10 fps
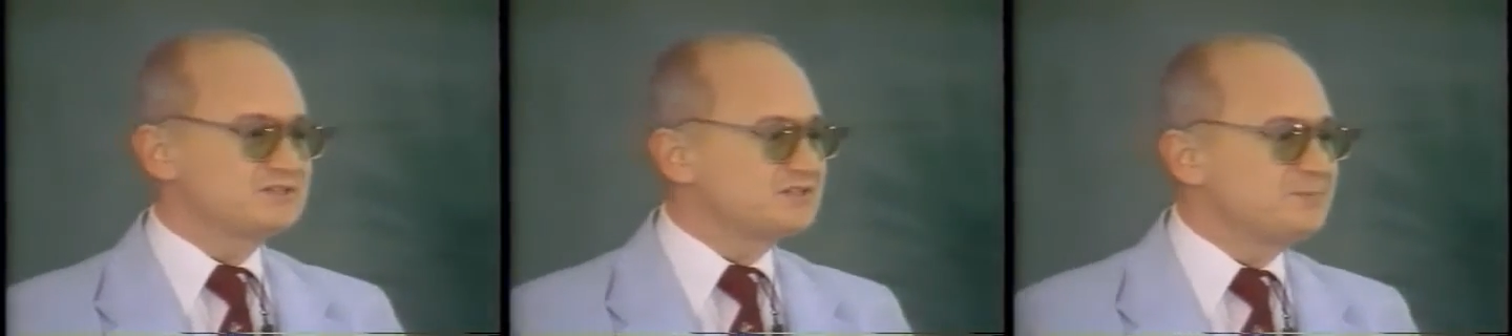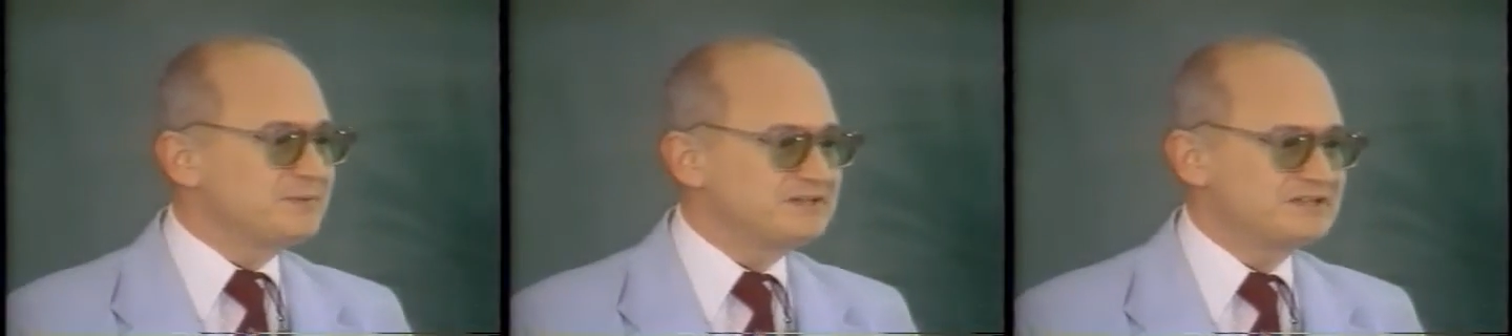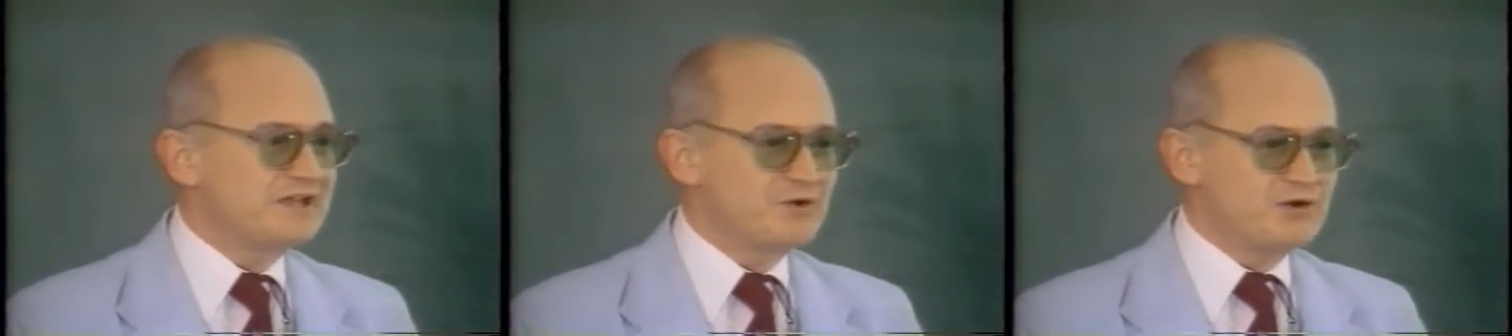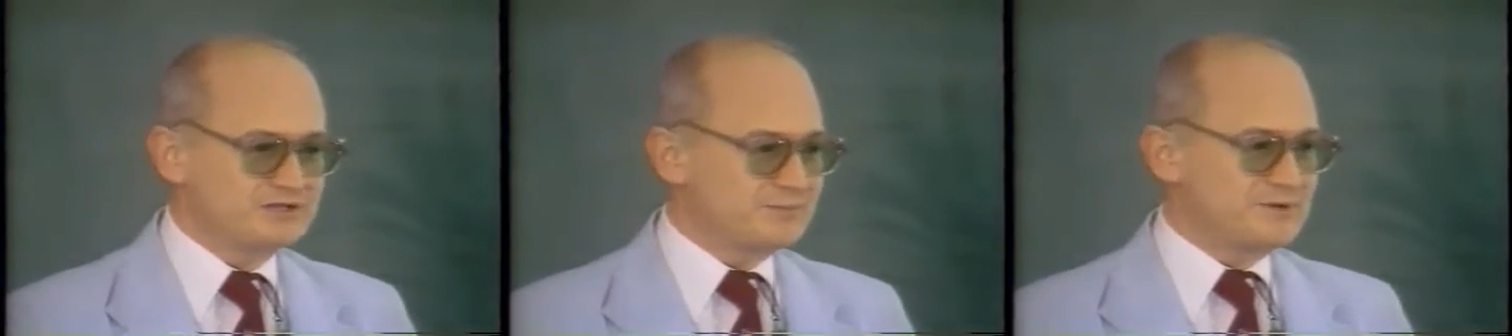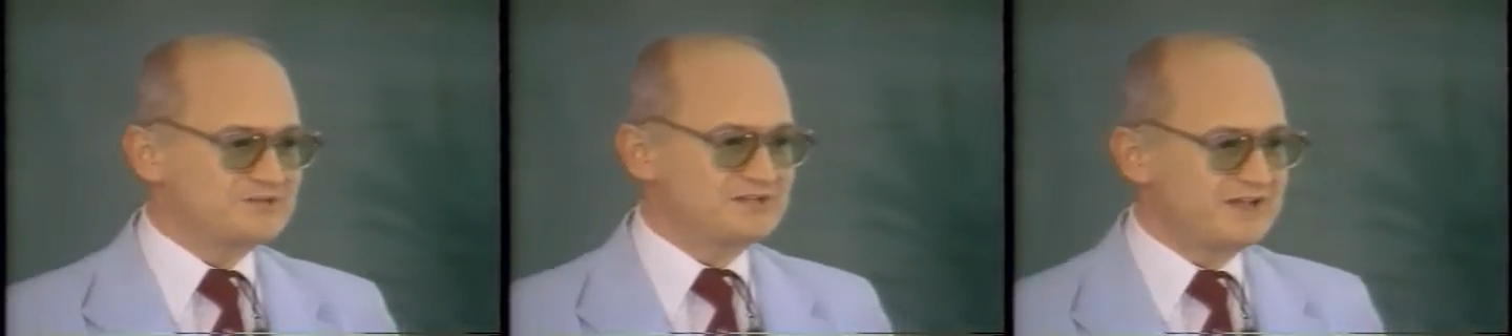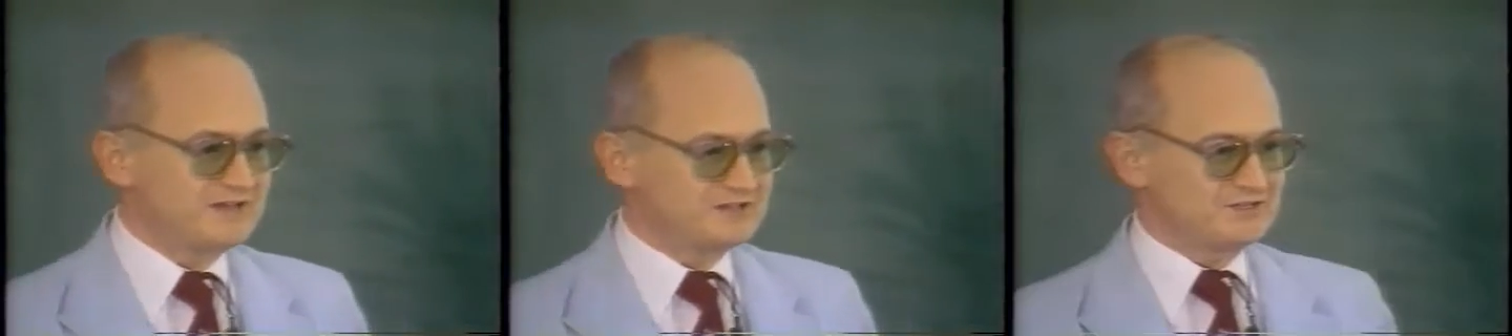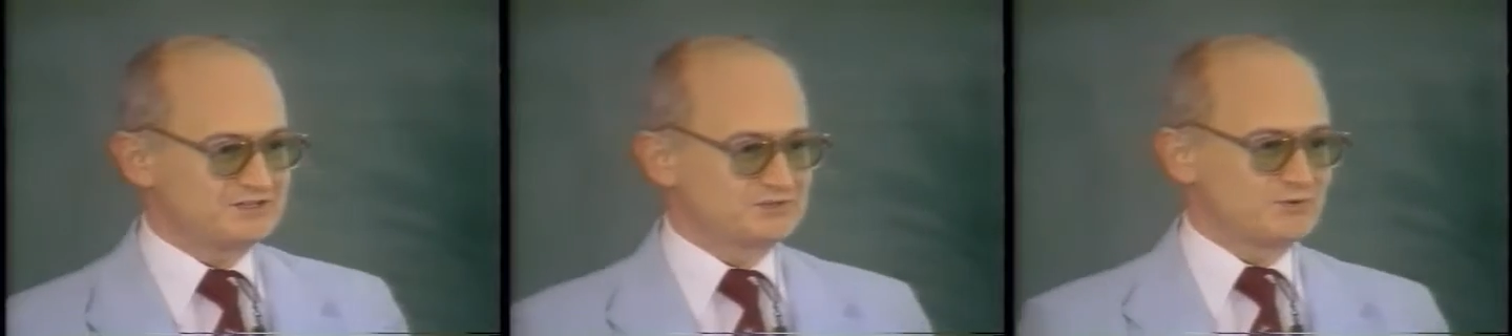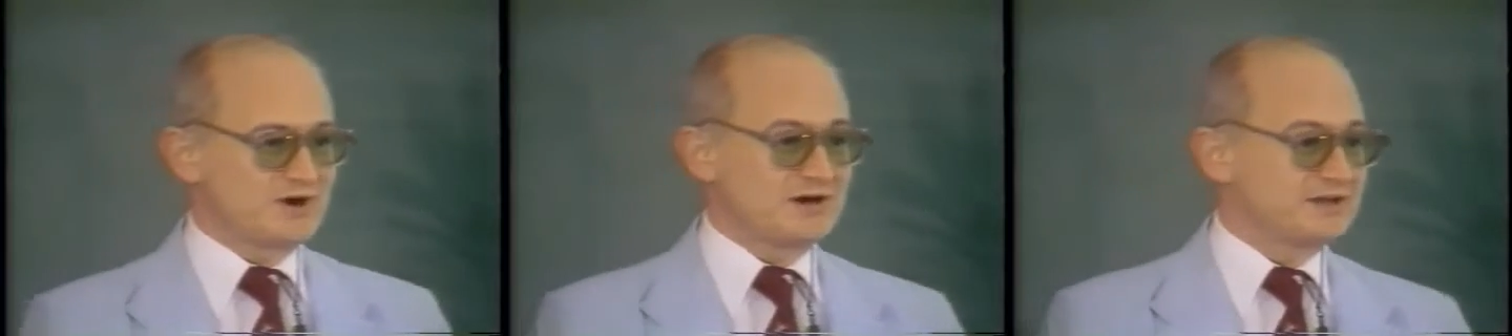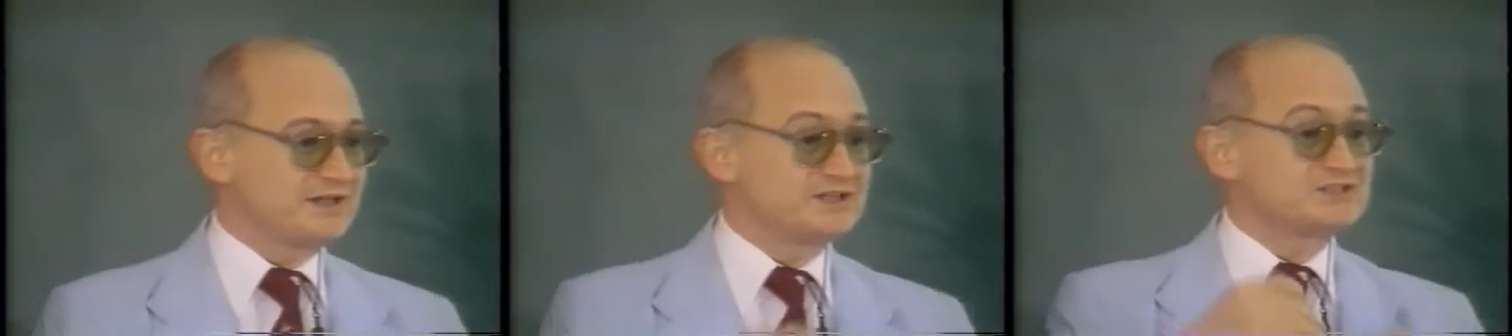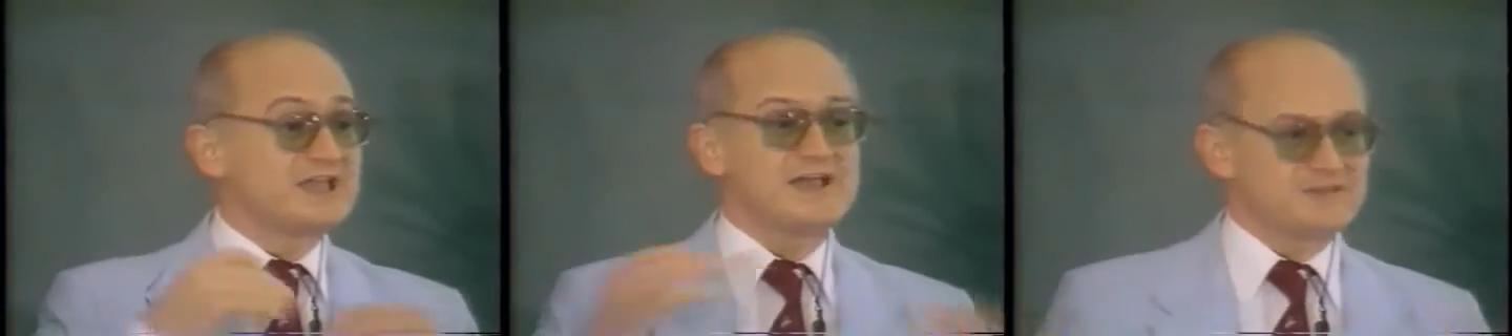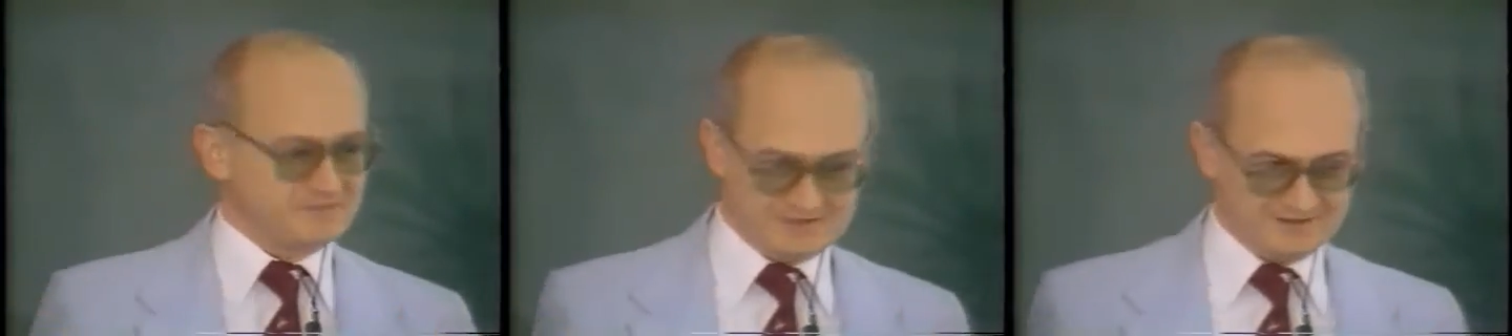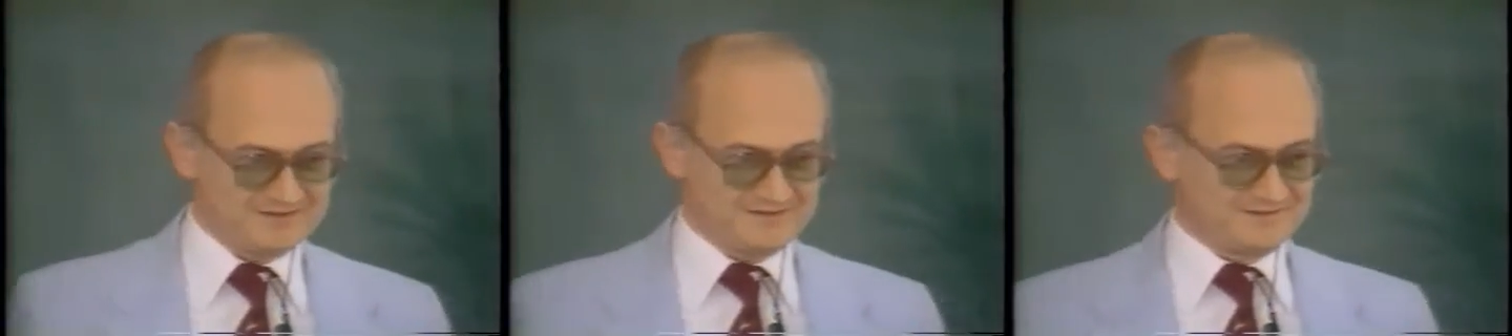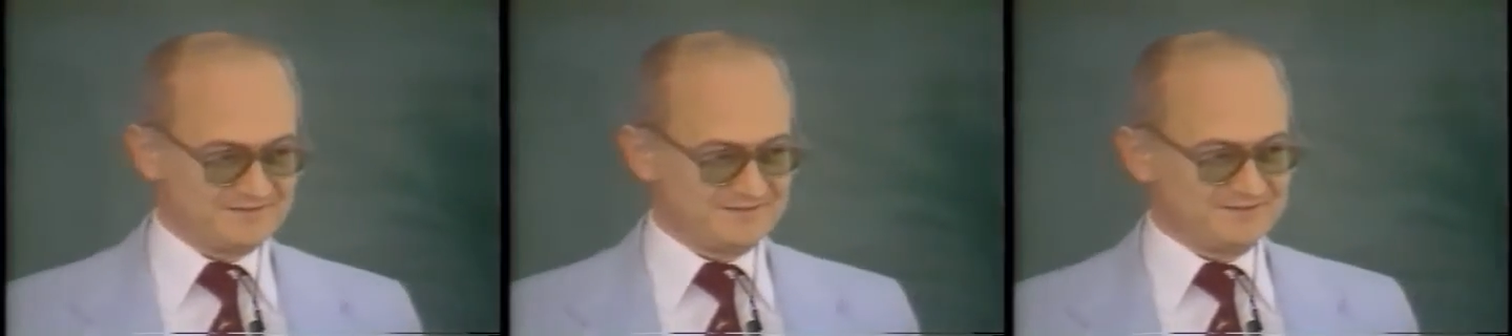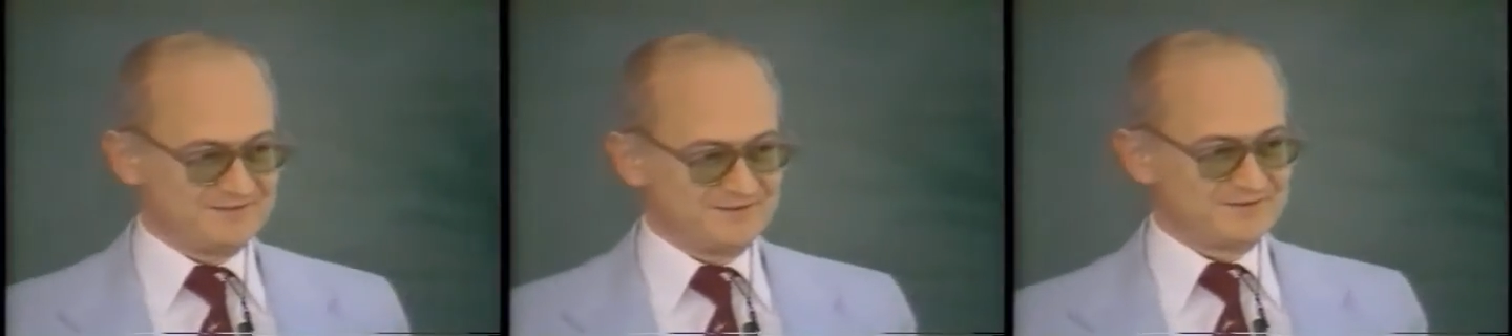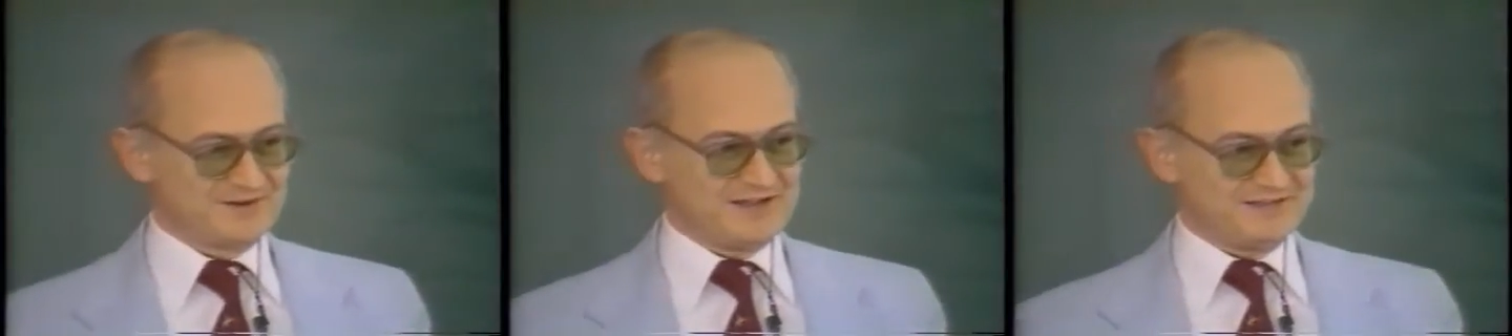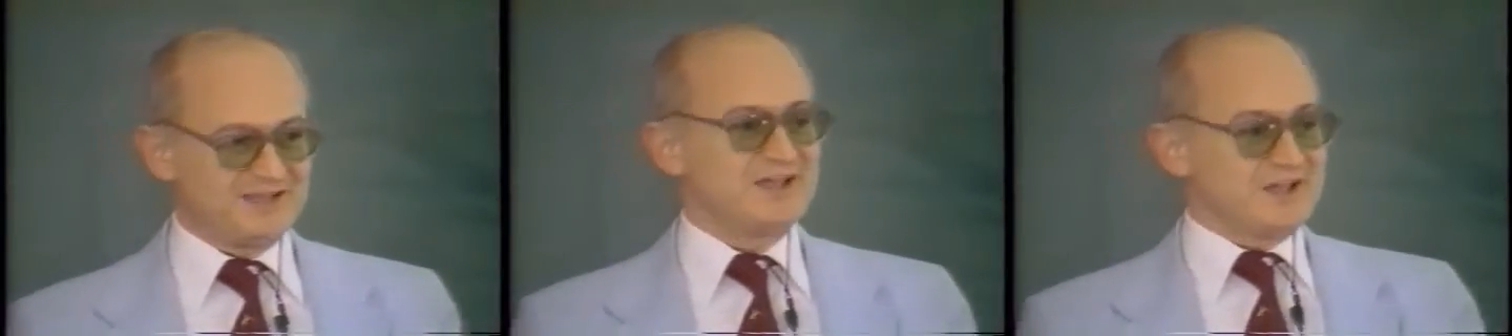simply psychotic personalities who are against anything, right?